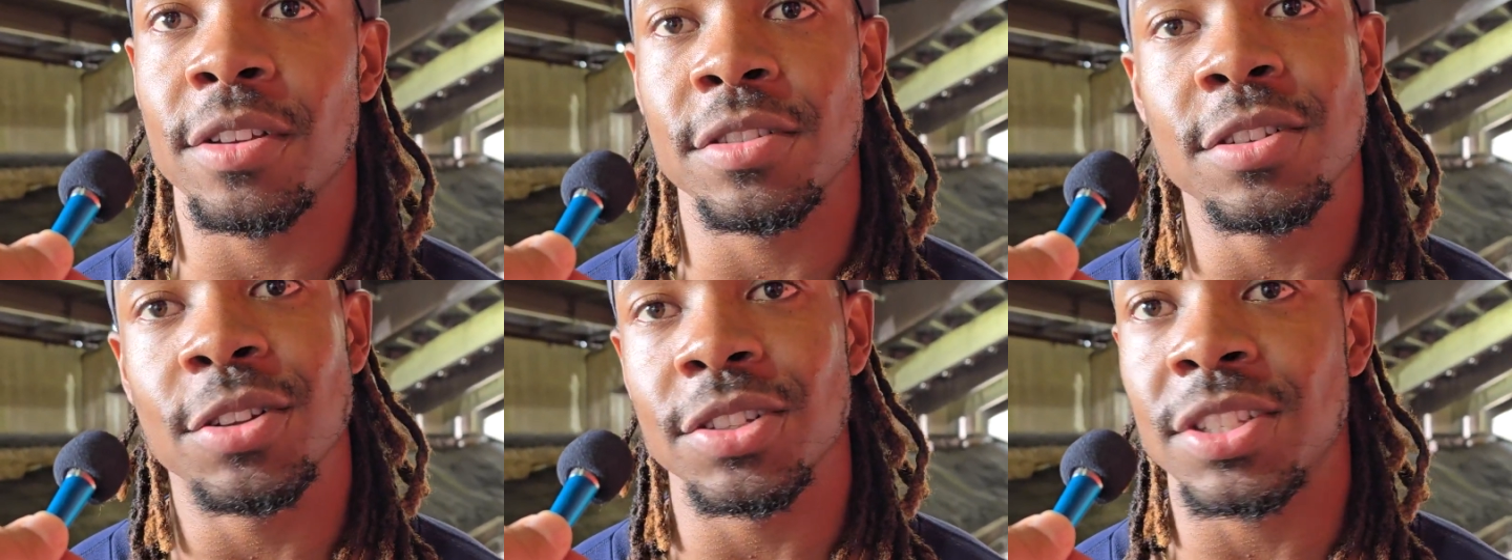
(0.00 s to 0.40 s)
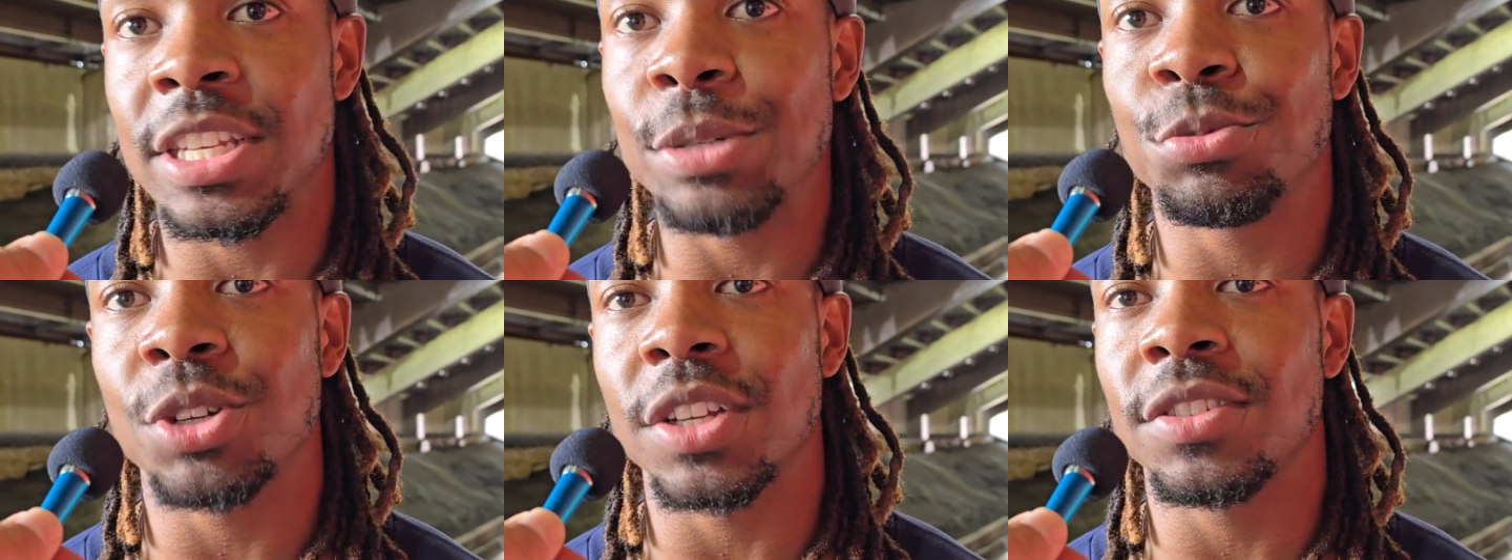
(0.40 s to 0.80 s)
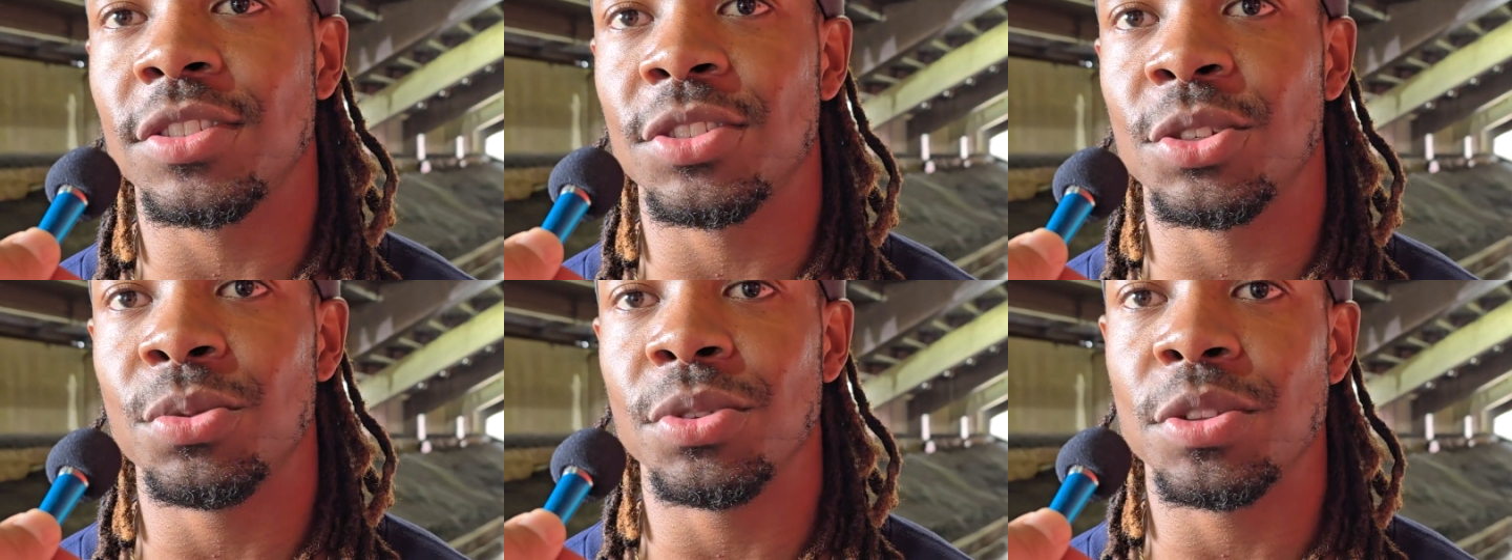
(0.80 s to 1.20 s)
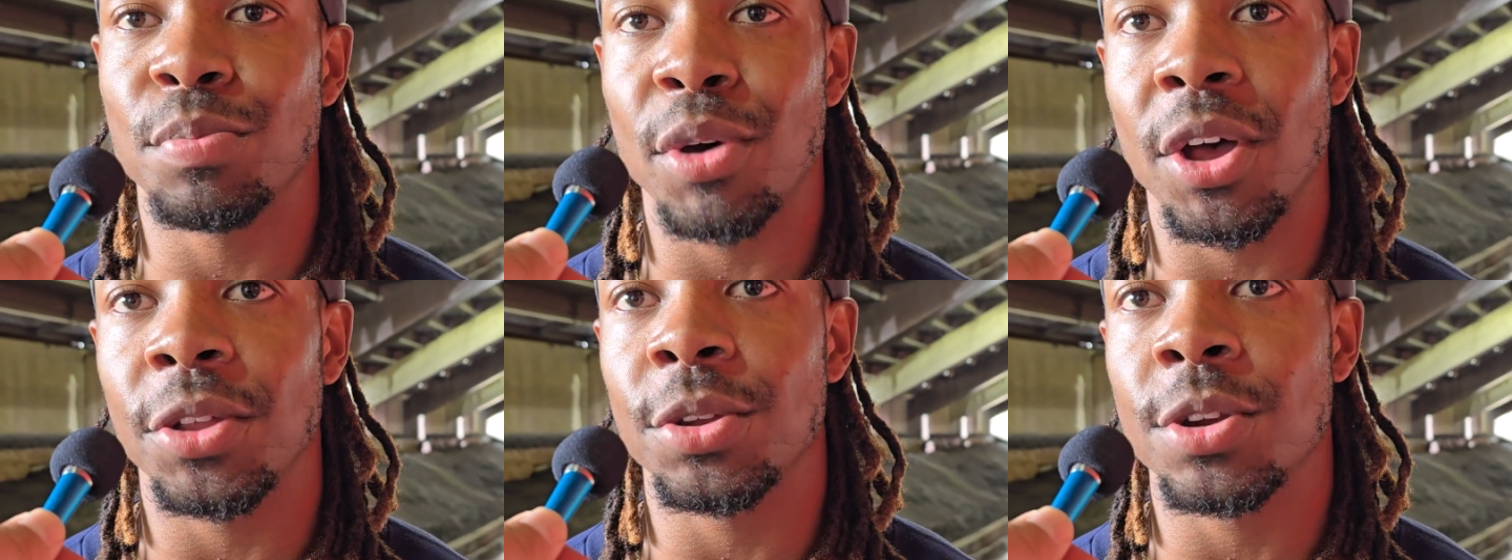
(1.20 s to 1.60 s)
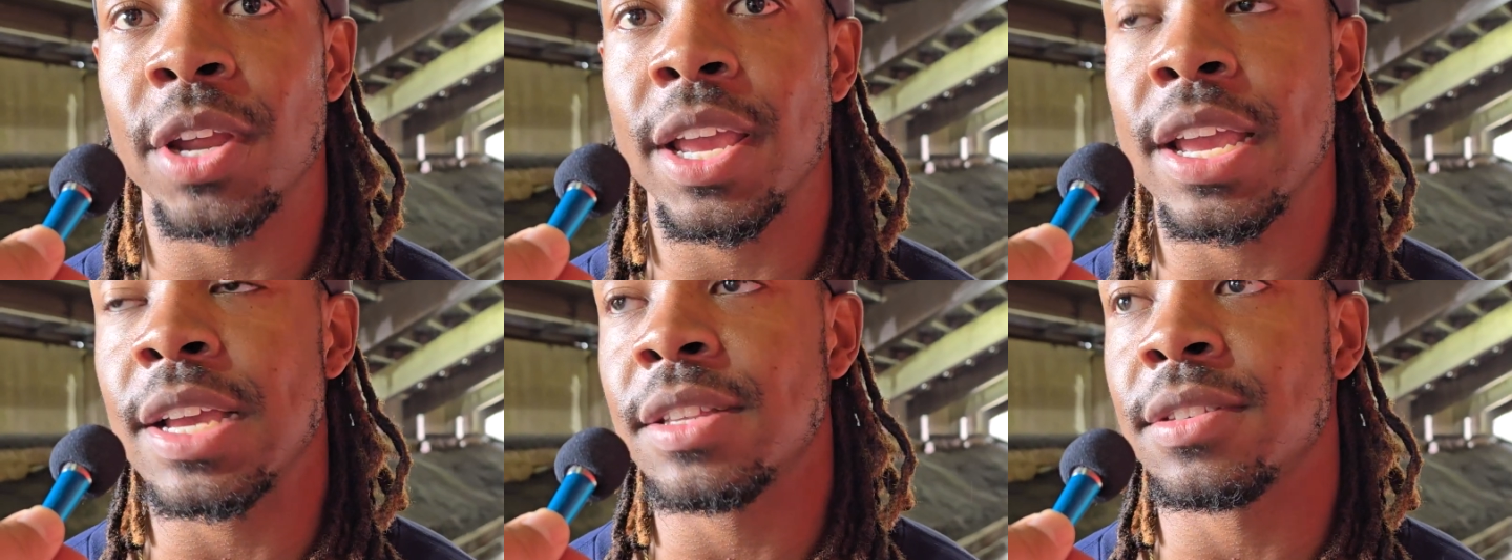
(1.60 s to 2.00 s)
You know, the team trusts you with the ball in your
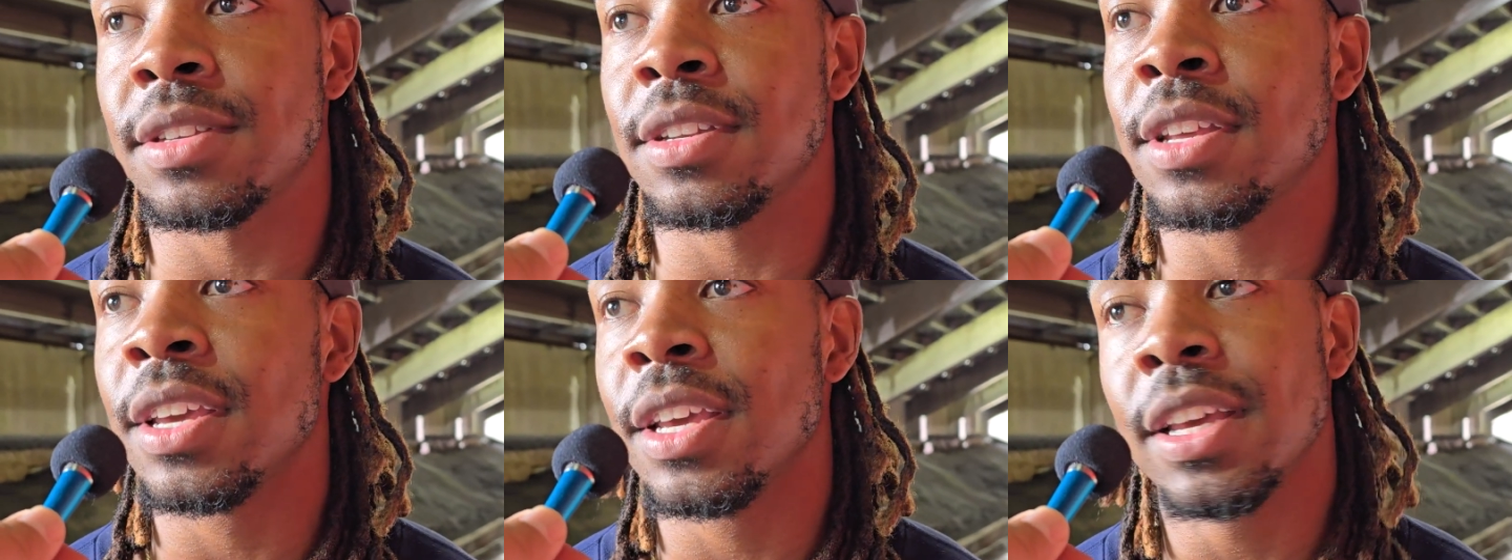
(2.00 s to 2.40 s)
hands, and